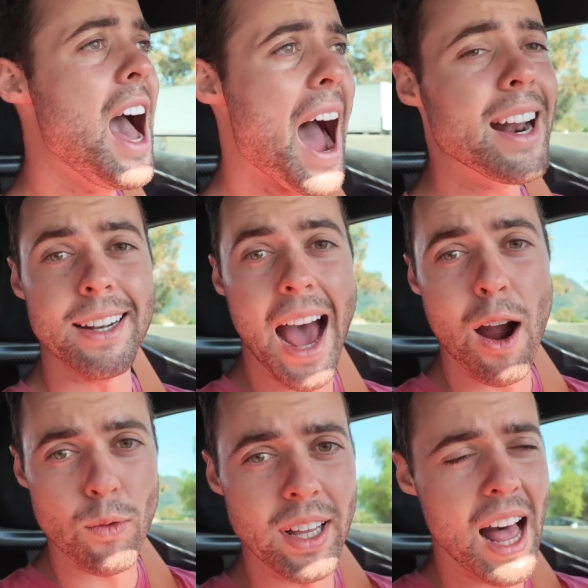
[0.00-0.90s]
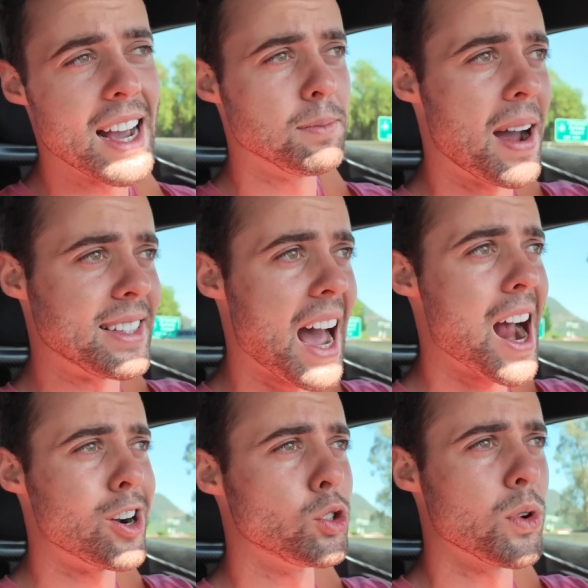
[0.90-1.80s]
I did not realize my
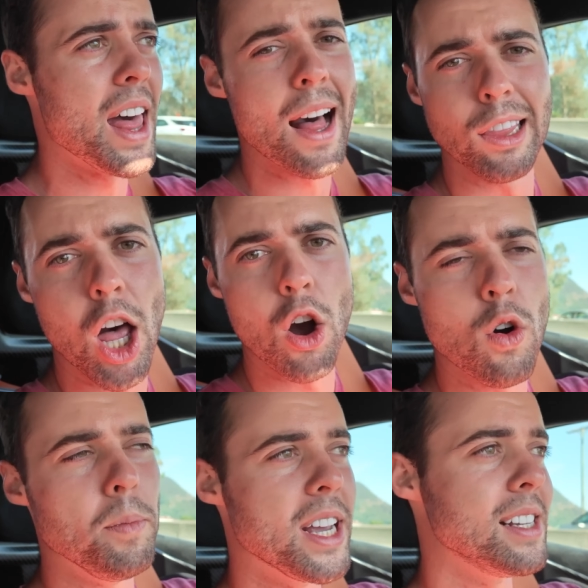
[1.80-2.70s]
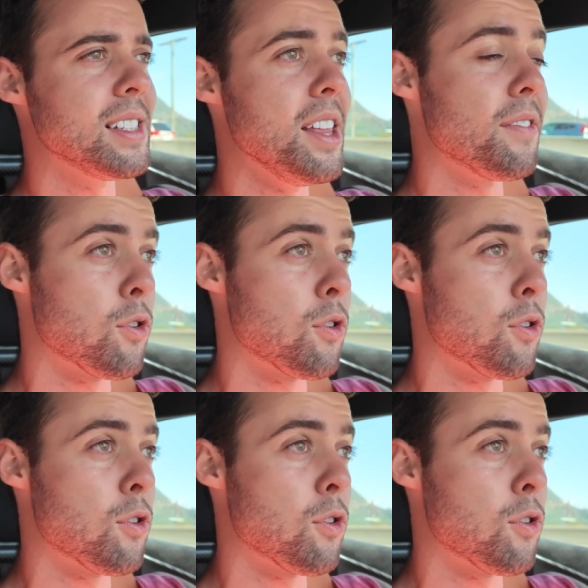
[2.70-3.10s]
tires were that low because in the